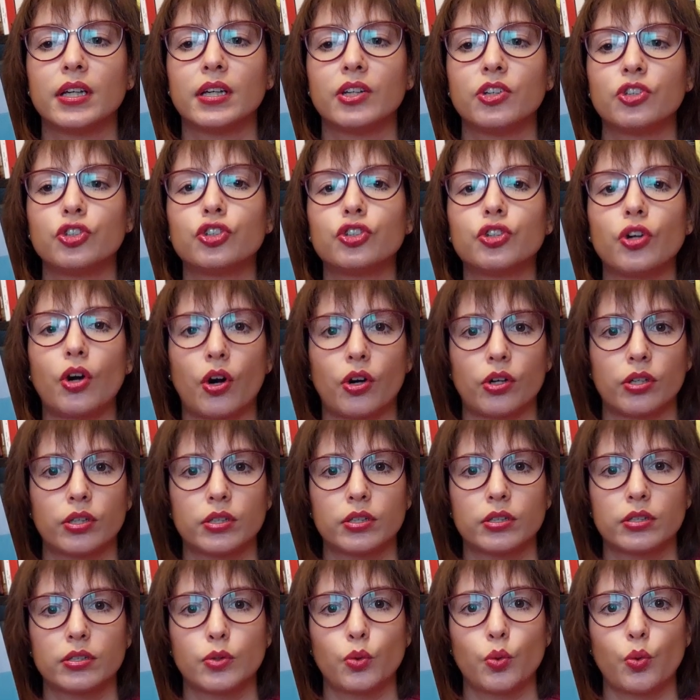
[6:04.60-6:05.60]

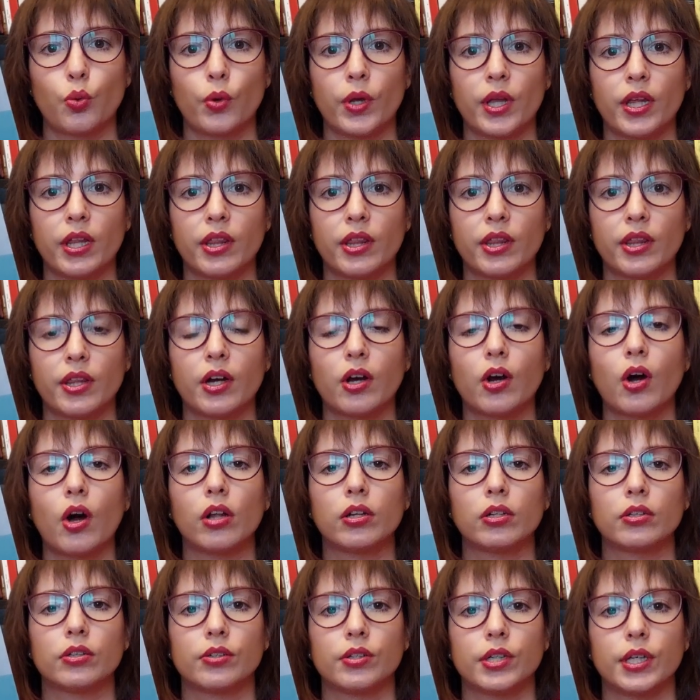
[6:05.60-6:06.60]
shock with the
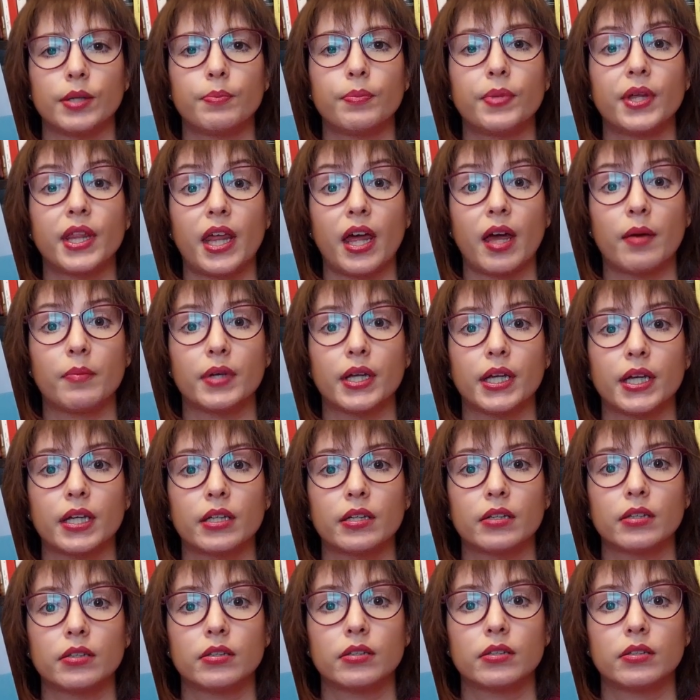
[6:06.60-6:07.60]
cholera
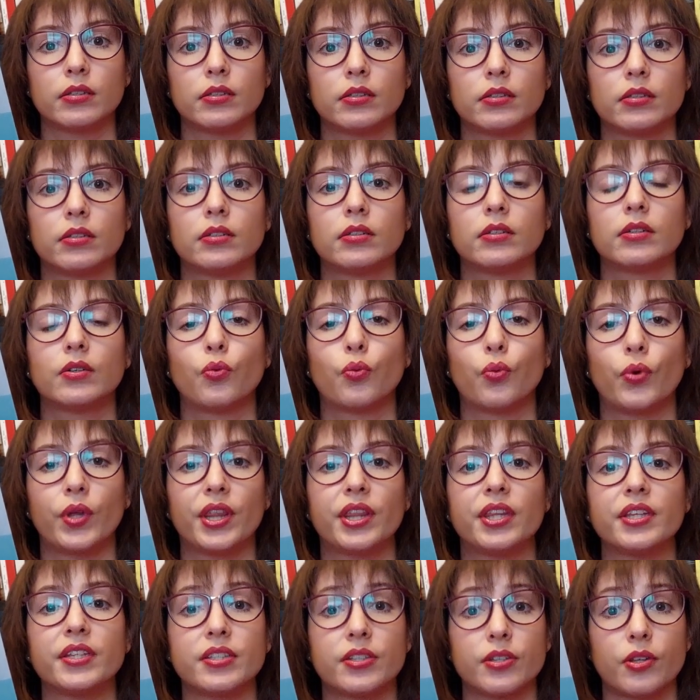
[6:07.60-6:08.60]
epidemic with
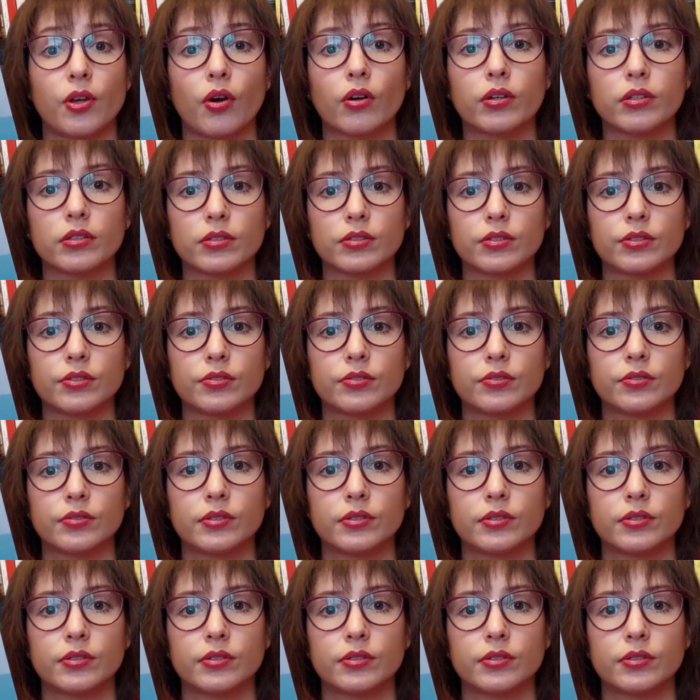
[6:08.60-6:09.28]
this doctor.